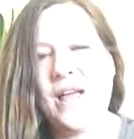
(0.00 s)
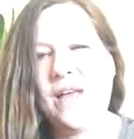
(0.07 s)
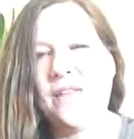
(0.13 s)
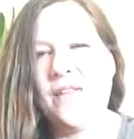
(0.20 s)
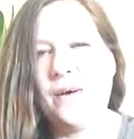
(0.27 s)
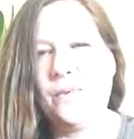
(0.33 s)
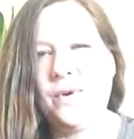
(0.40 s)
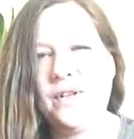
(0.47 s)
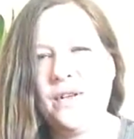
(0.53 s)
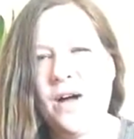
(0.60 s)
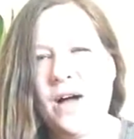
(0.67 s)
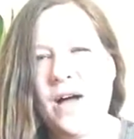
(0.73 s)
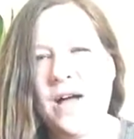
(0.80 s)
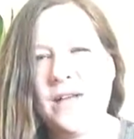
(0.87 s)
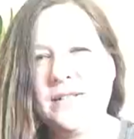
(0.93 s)
they would
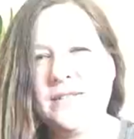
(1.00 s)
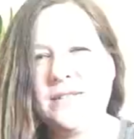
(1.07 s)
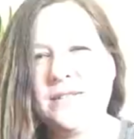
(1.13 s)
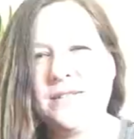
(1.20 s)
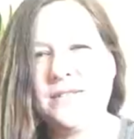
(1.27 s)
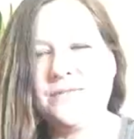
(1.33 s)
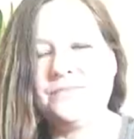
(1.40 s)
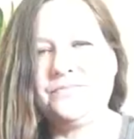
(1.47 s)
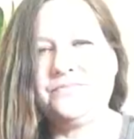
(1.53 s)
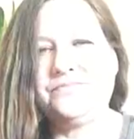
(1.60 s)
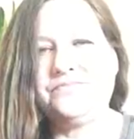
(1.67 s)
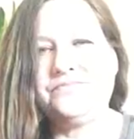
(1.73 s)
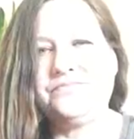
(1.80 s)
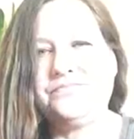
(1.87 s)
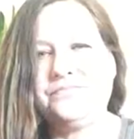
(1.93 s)
not
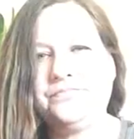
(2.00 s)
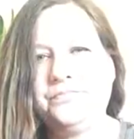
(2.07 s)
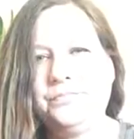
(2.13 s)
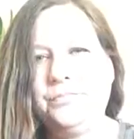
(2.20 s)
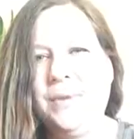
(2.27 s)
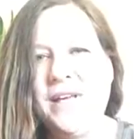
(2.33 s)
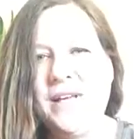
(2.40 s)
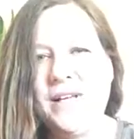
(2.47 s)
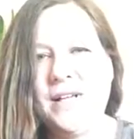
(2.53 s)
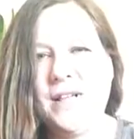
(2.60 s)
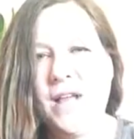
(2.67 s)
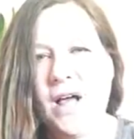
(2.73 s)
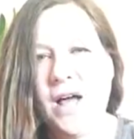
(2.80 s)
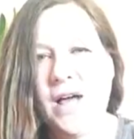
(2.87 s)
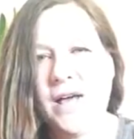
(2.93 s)
be
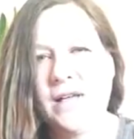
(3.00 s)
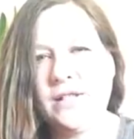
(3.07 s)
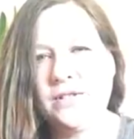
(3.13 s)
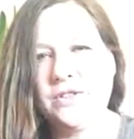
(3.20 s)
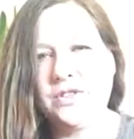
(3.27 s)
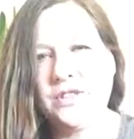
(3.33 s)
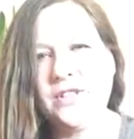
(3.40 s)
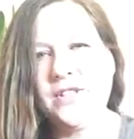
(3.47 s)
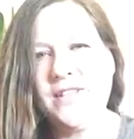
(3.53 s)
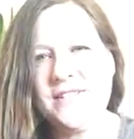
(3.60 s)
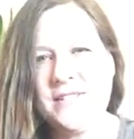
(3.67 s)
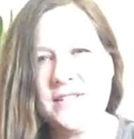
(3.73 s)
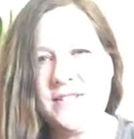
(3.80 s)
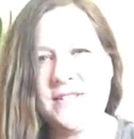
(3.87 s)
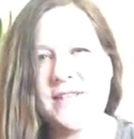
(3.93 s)
inclined to
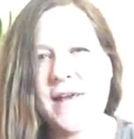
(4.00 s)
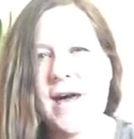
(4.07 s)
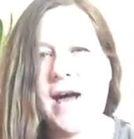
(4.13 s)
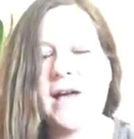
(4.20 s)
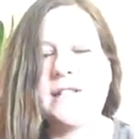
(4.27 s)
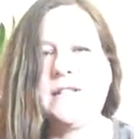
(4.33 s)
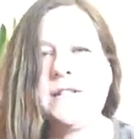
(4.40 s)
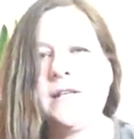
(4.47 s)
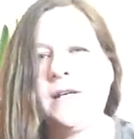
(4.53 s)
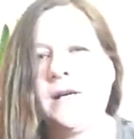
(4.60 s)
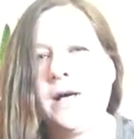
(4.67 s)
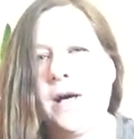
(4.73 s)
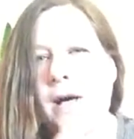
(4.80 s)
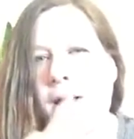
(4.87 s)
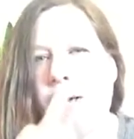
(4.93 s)
listen to that.
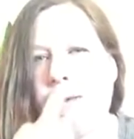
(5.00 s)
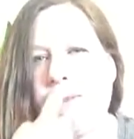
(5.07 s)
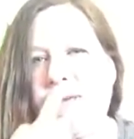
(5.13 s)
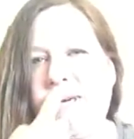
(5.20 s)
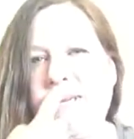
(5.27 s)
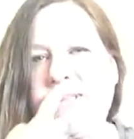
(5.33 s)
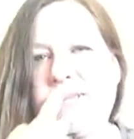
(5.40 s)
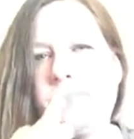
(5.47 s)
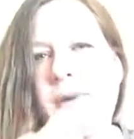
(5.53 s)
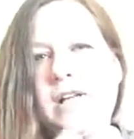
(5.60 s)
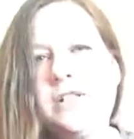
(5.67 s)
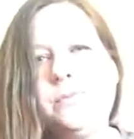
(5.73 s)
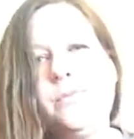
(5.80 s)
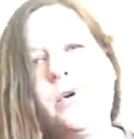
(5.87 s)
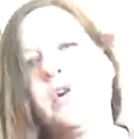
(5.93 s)
I think it's
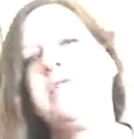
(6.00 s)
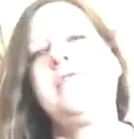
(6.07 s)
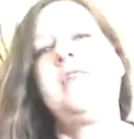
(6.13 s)
much more